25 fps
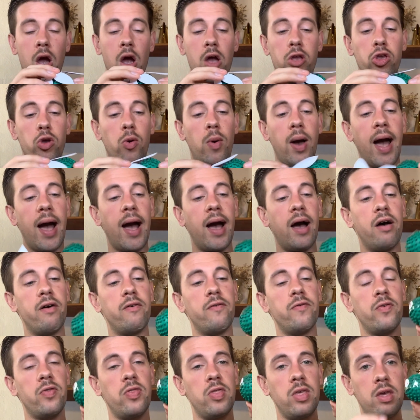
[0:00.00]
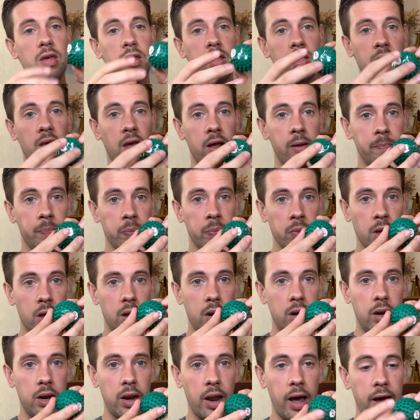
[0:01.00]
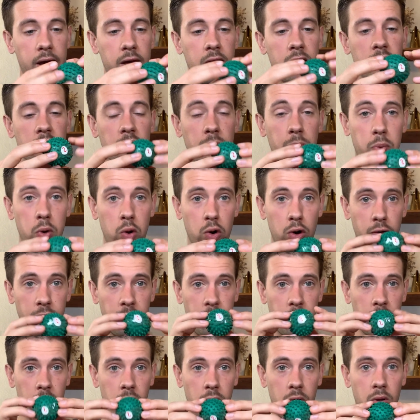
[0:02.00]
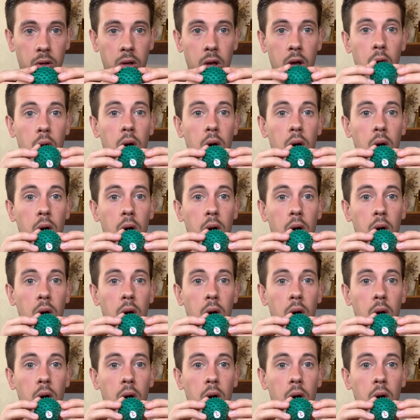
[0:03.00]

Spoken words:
and you have these nice, beautiful